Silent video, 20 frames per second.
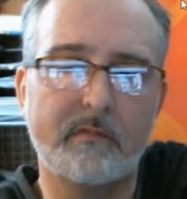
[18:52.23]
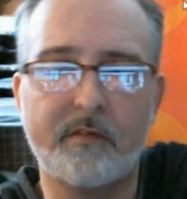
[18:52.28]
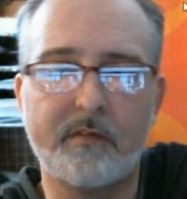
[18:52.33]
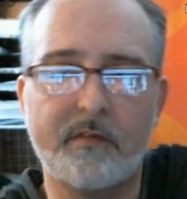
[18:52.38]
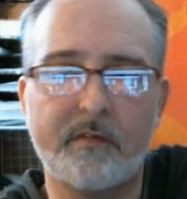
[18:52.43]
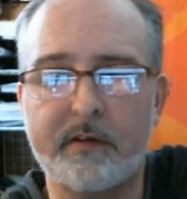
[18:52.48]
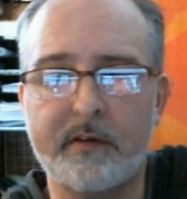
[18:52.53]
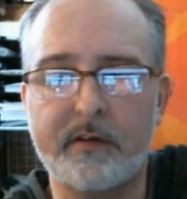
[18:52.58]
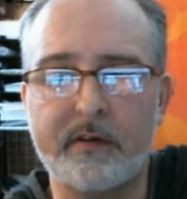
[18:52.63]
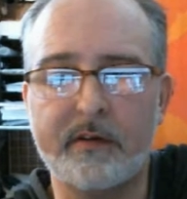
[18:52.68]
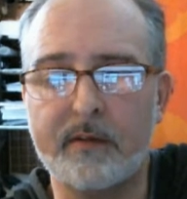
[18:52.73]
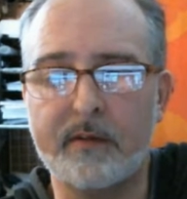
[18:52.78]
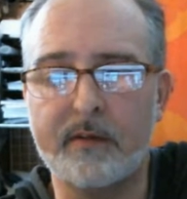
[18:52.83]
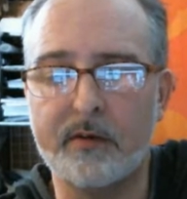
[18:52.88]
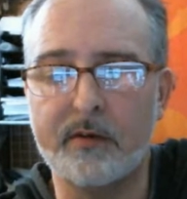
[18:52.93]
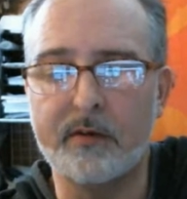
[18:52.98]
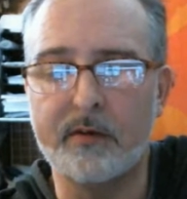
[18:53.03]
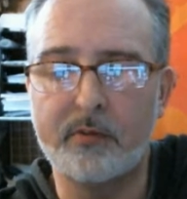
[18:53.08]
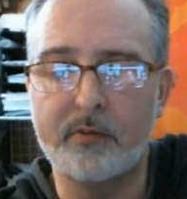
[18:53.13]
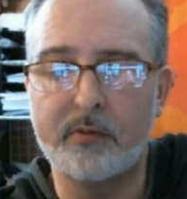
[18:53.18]
Threatened to take me
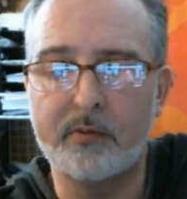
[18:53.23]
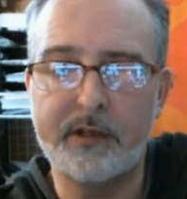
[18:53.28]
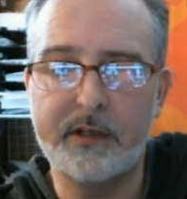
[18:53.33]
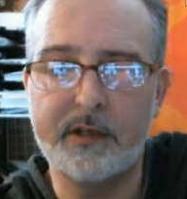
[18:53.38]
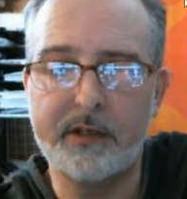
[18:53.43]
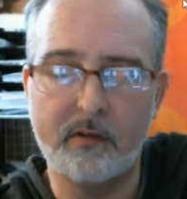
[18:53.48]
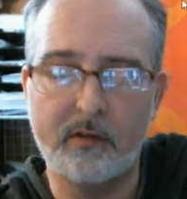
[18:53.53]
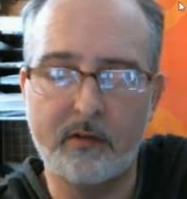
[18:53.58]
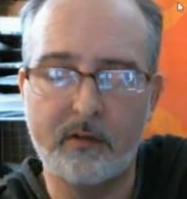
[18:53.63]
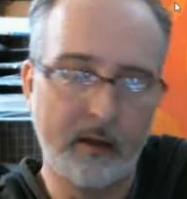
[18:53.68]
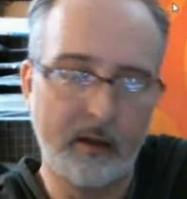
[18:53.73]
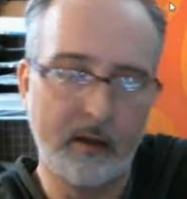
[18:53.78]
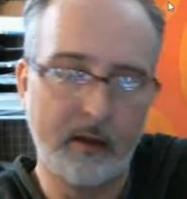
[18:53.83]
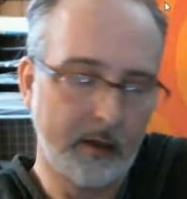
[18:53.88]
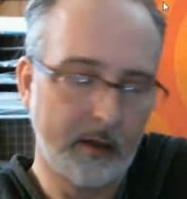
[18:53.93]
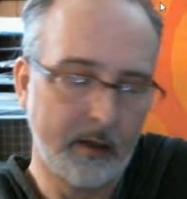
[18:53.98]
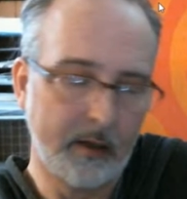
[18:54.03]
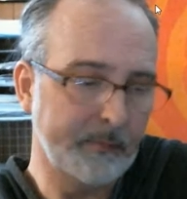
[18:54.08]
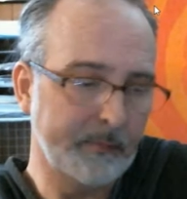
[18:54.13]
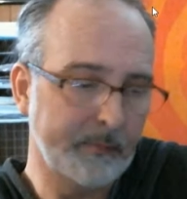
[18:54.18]
to a brig. Oh, yeah.
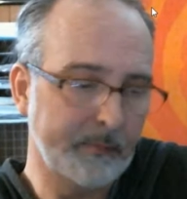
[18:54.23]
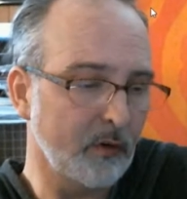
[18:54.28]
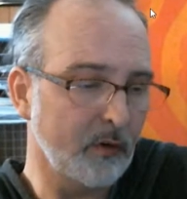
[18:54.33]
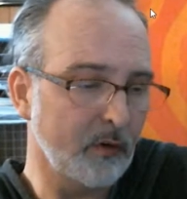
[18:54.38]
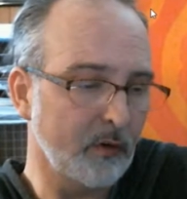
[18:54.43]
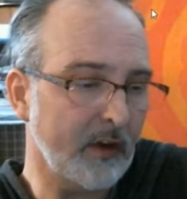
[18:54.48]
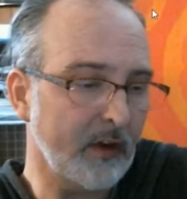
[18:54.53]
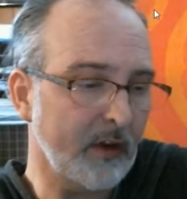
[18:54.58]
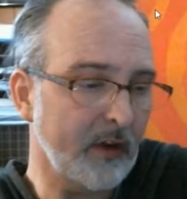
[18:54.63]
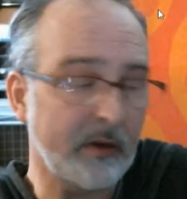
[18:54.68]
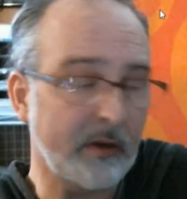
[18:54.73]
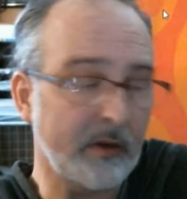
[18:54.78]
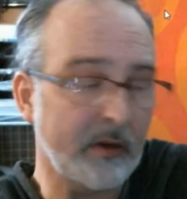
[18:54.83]
Before this happened,